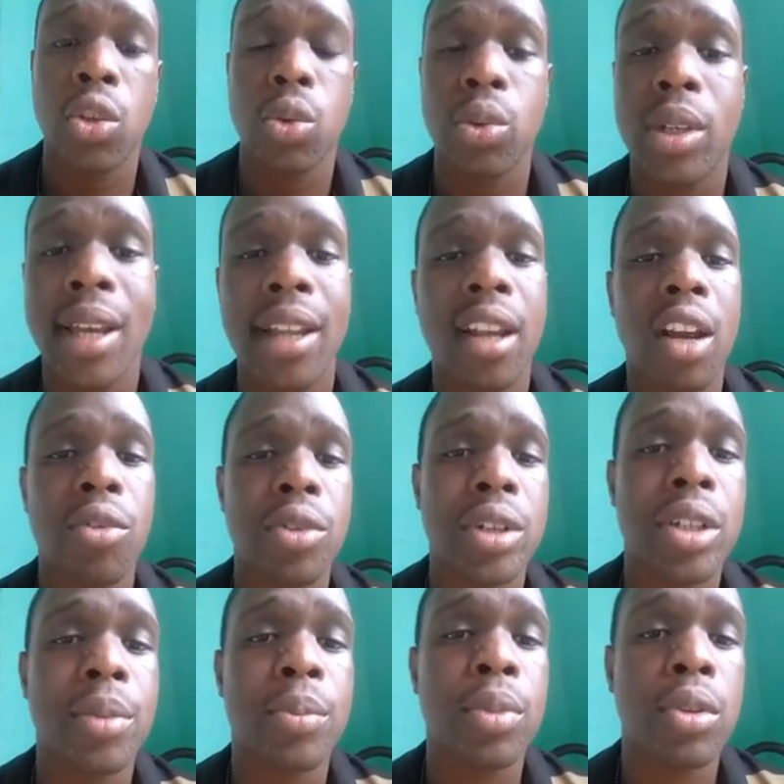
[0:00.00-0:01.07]
You cannot
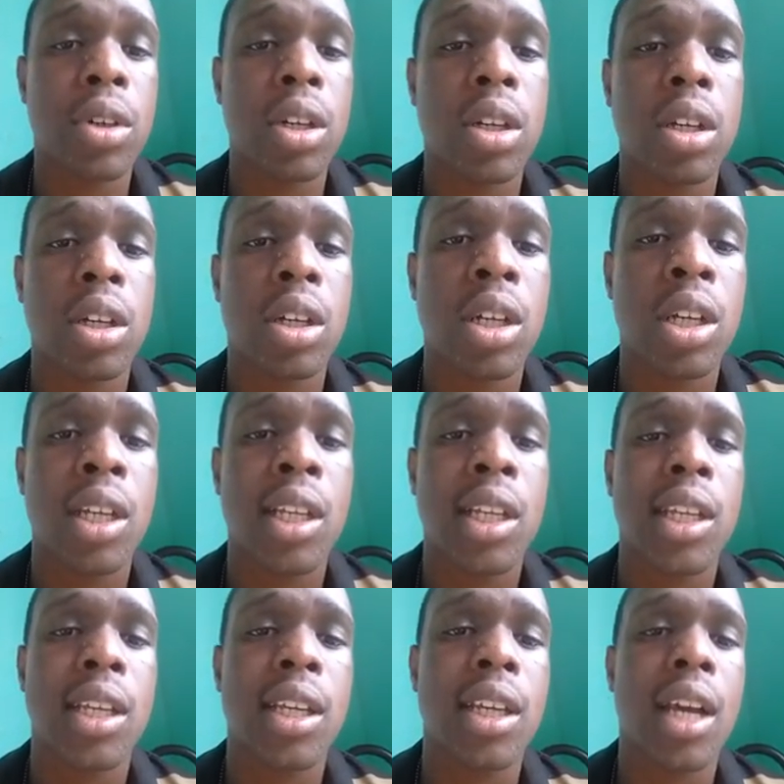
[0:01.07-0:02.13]
read a book
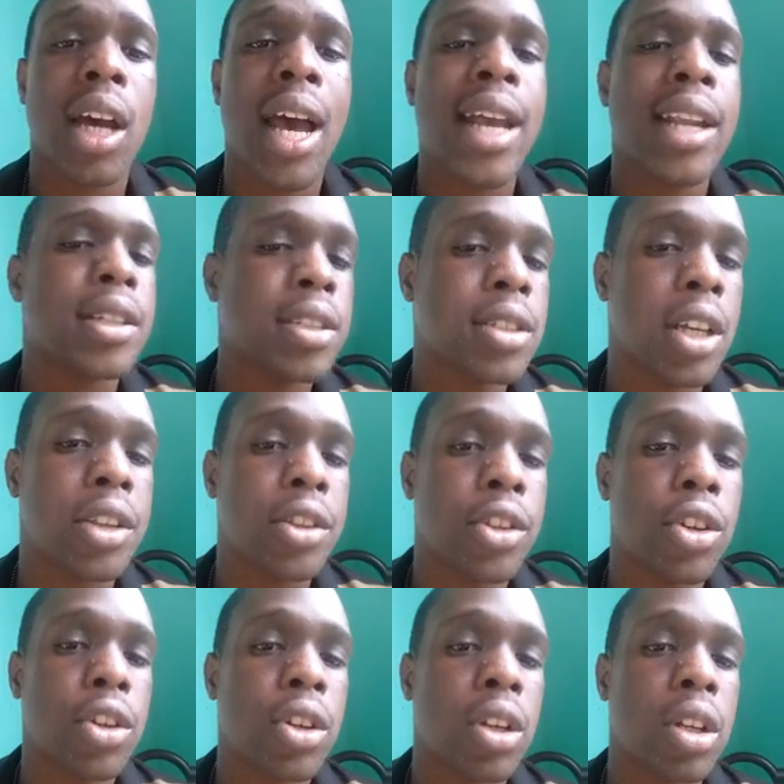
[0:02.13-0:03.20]
at the
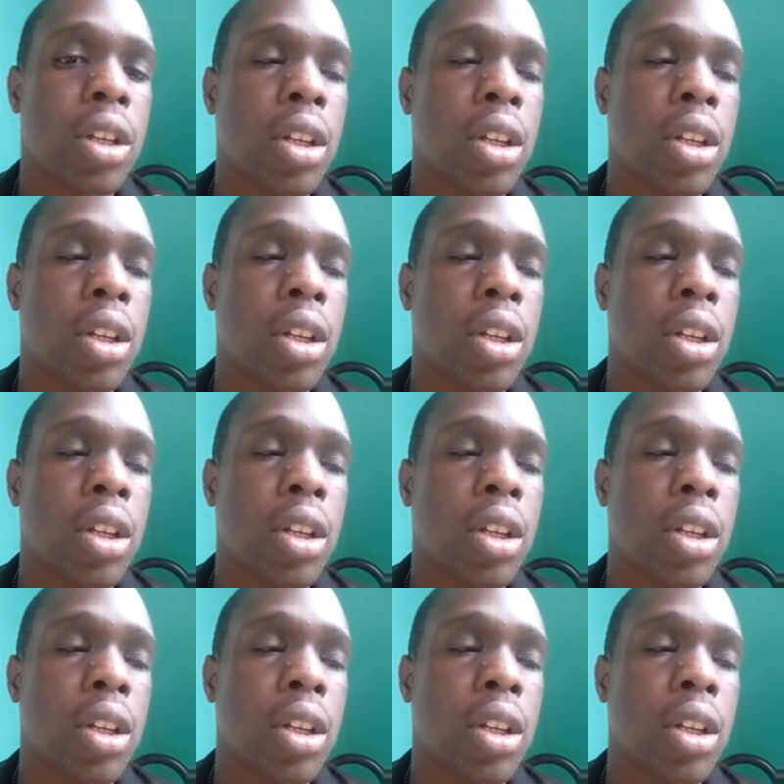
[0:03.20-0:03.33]
center,